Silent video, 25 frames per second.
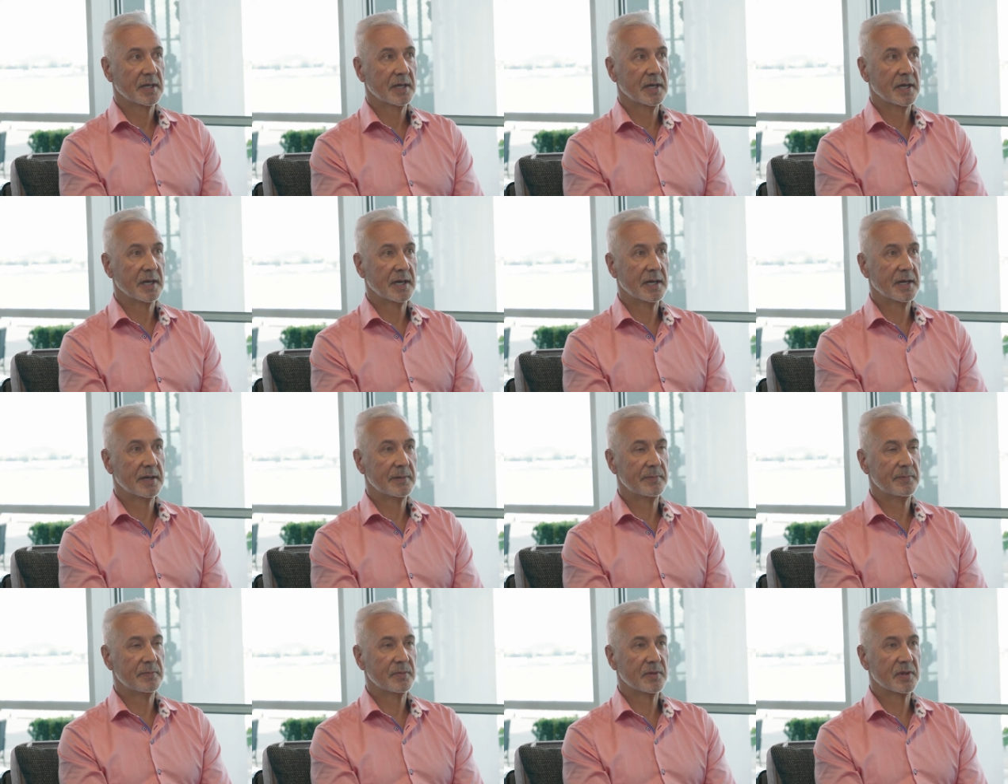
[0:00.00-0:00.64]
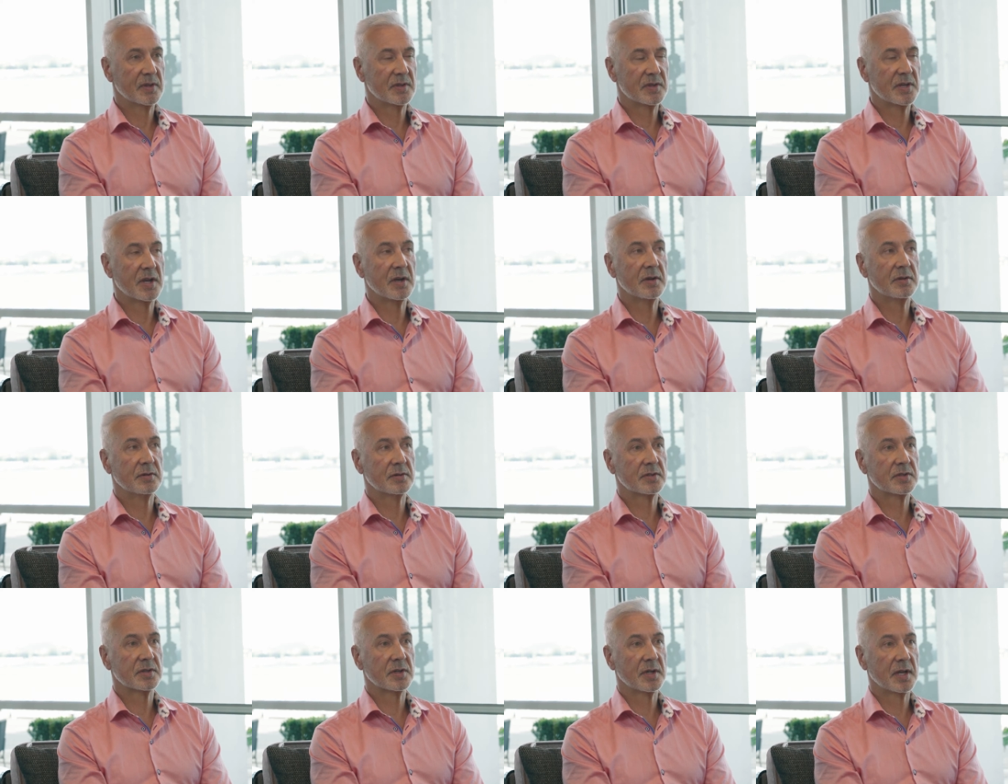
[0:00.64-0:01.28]
Um, mm.
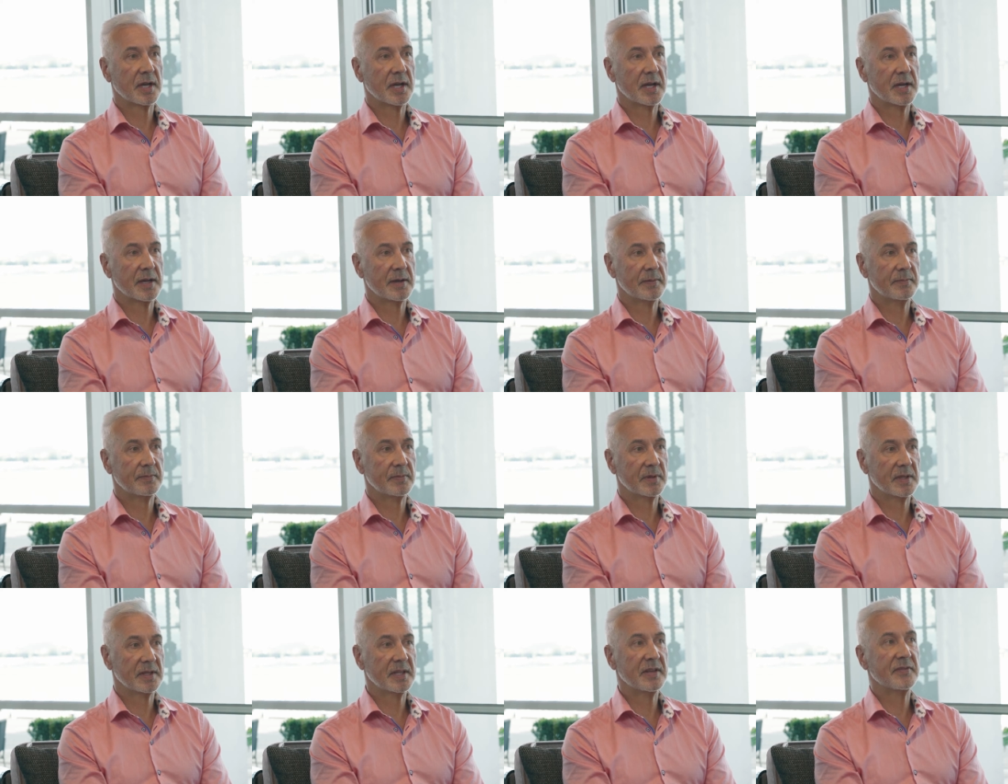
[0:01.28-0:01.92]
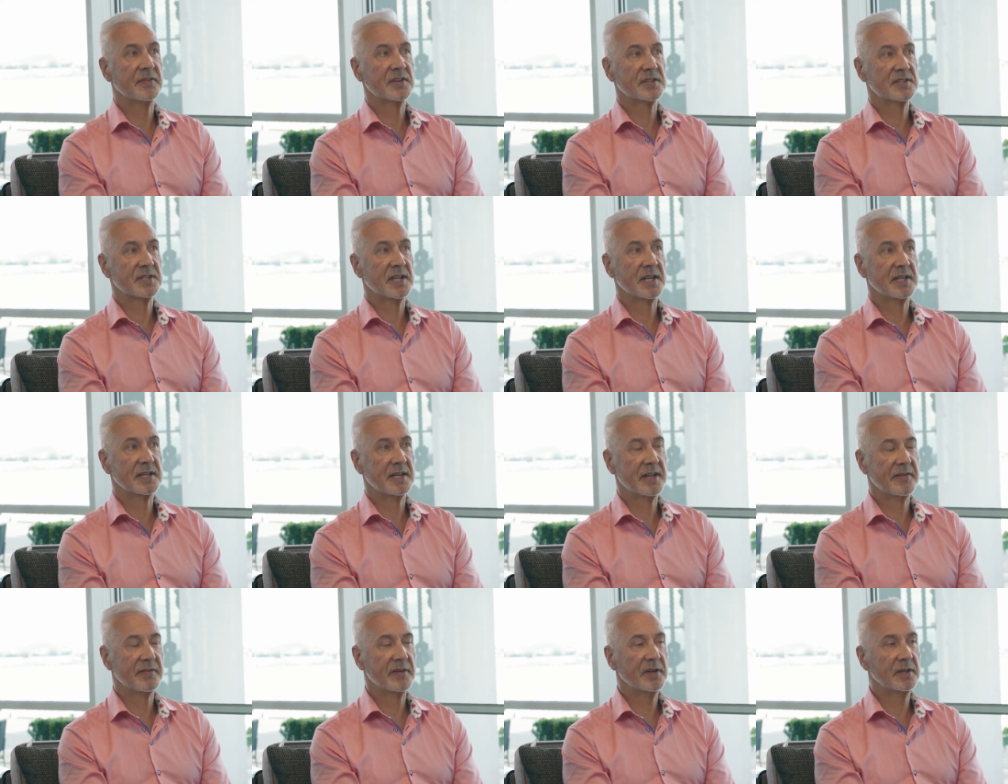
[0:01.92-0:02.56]
Don't um, never say
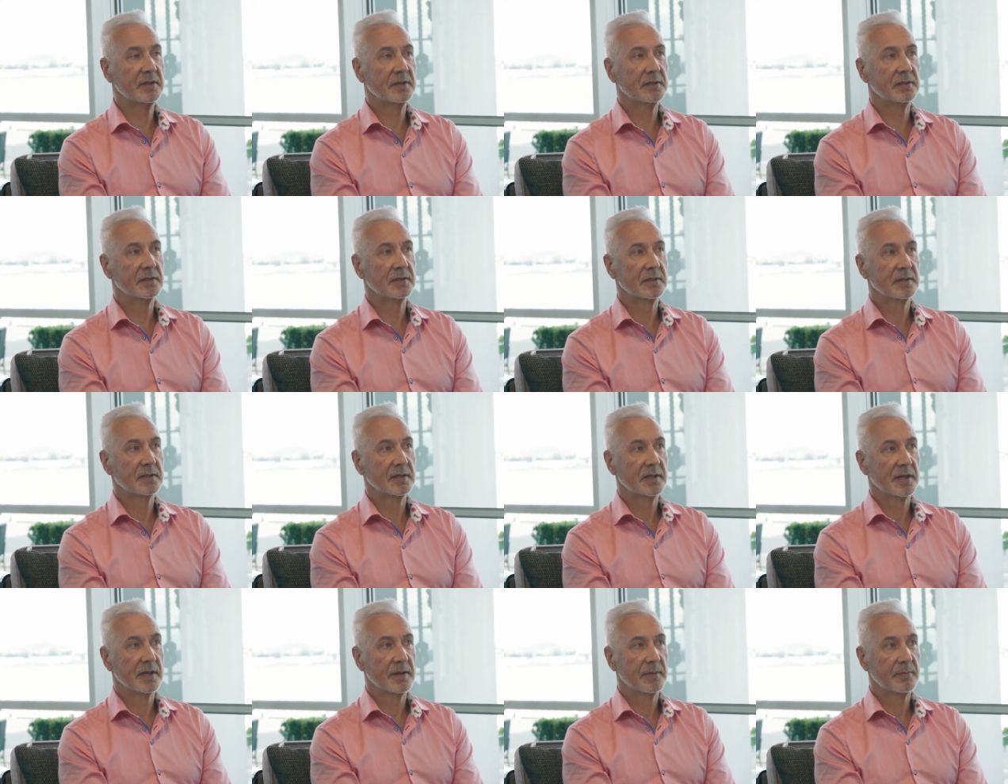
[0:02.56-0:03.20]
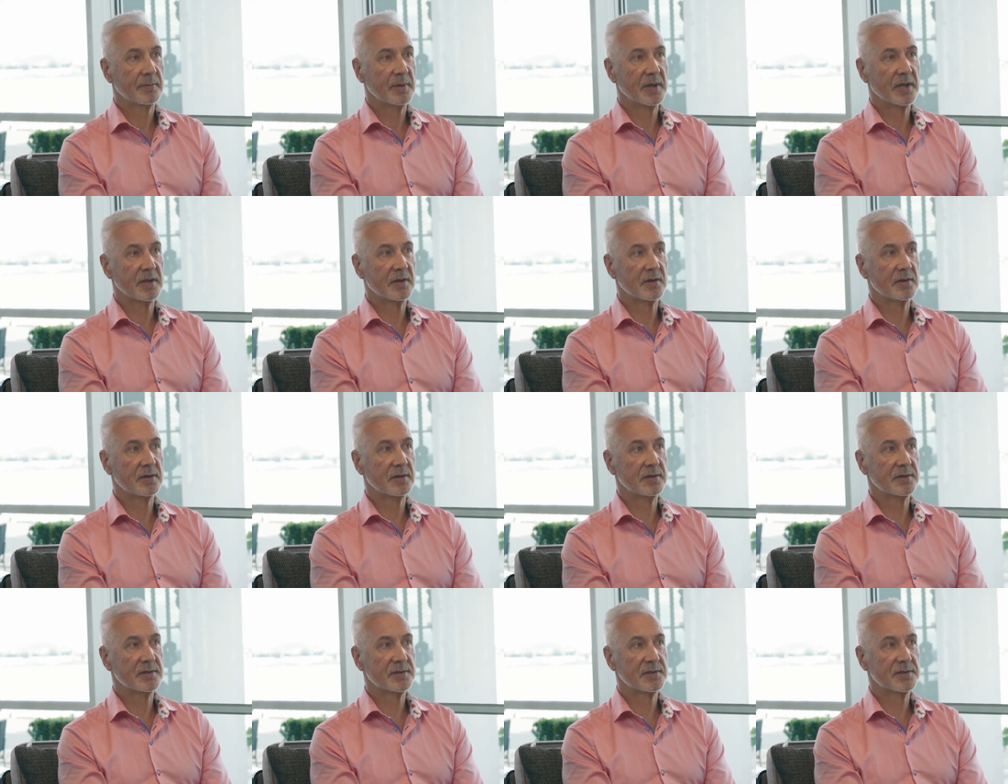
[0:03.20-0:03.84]
never. Yeah.
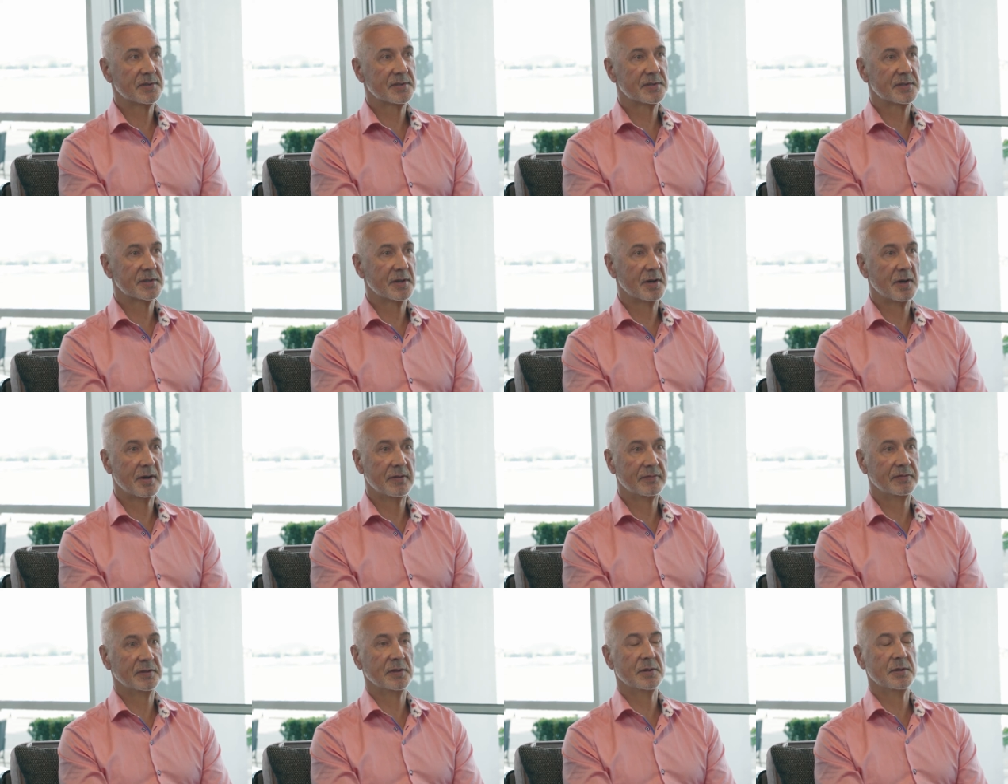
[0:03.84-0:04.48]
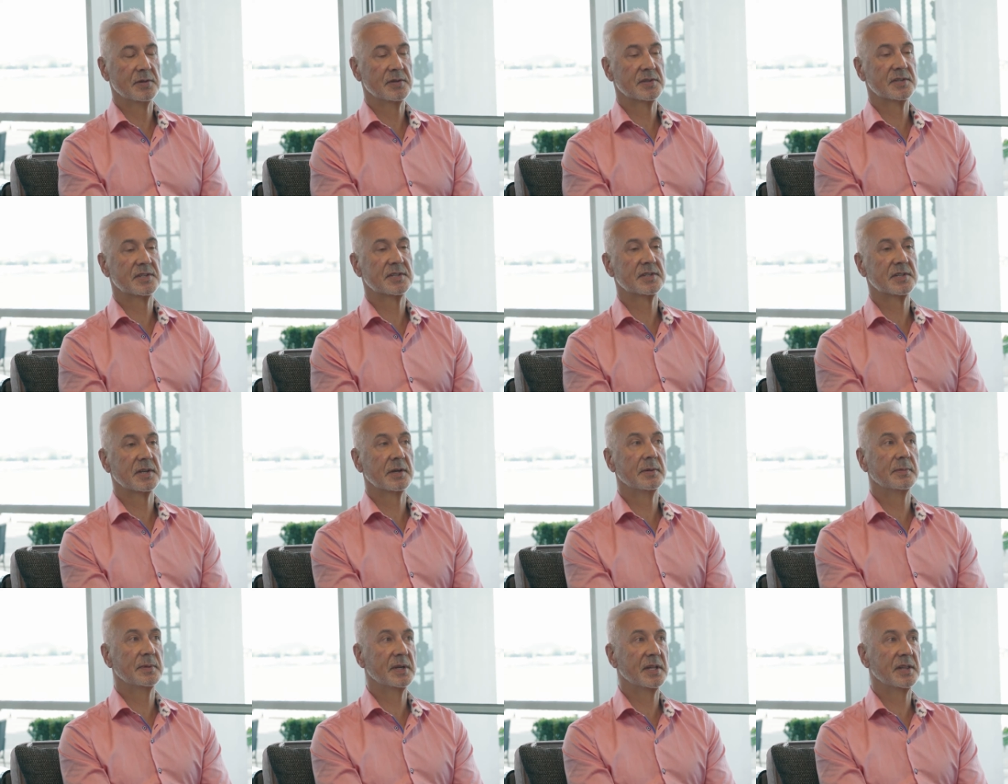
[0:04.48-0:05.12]
Because I've learned
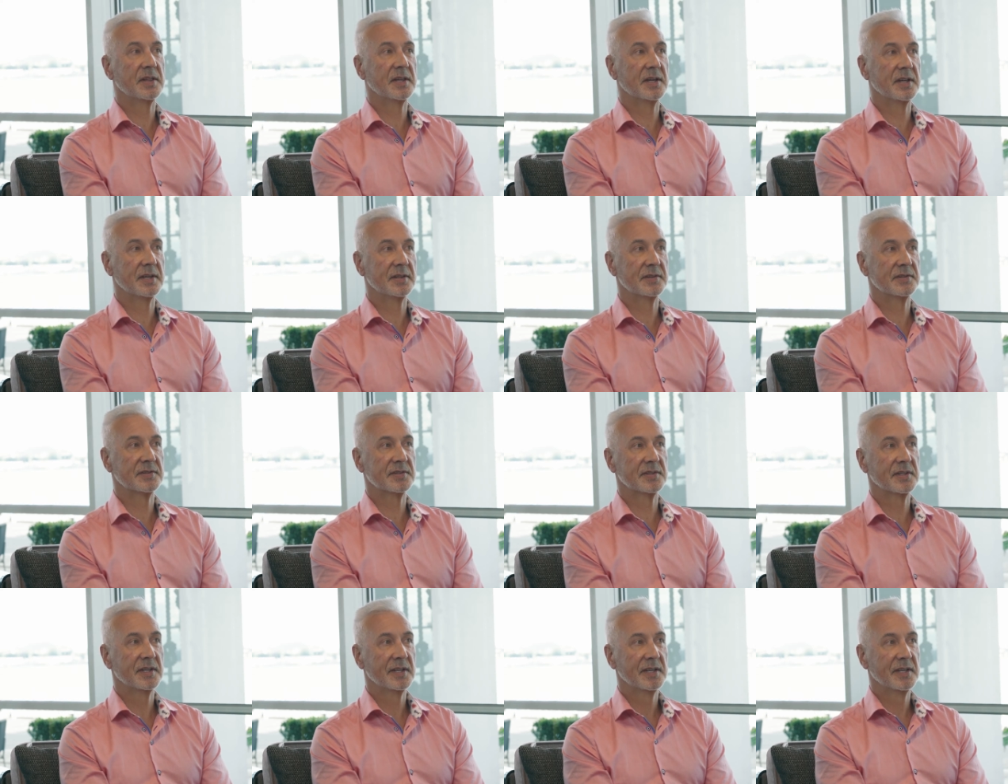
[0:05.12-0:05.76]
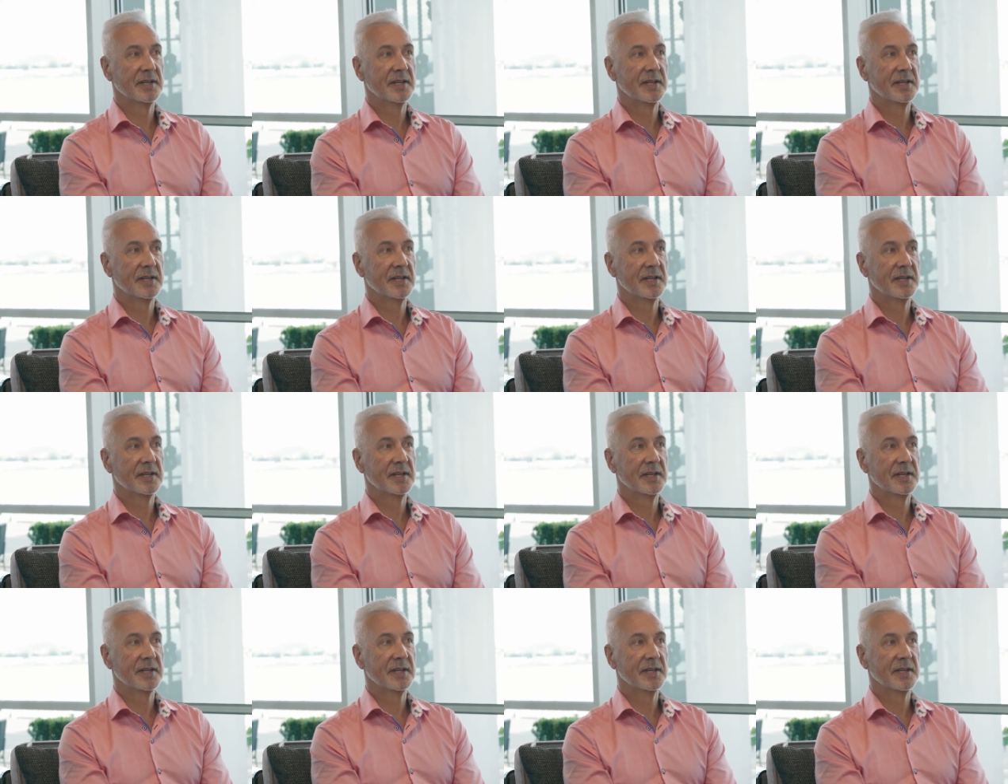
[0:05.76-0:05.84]
so many things.